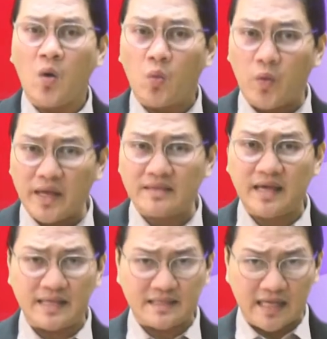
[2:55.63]
with
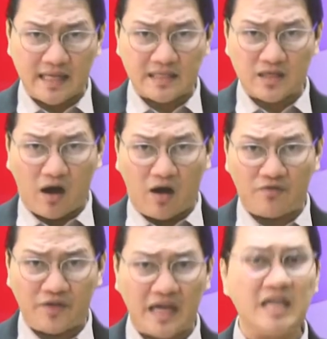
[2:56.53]
the intent
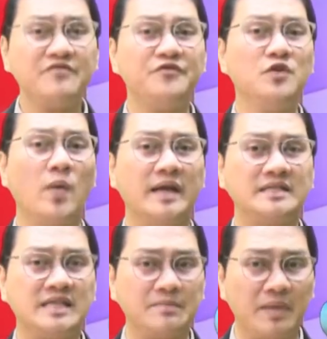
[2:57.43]
of
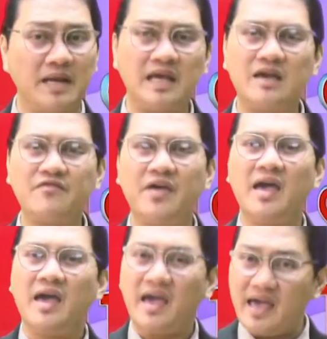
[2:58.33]
influencing belief
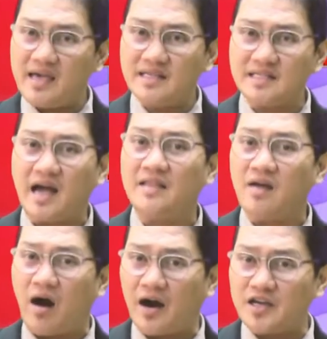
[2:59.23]
is an
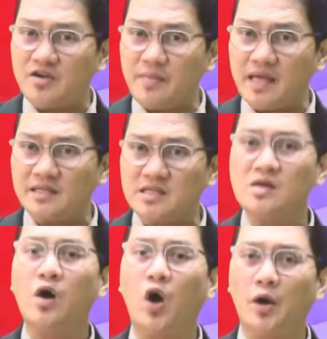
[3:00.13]
argument
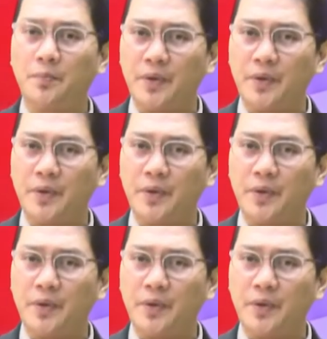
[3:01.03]
or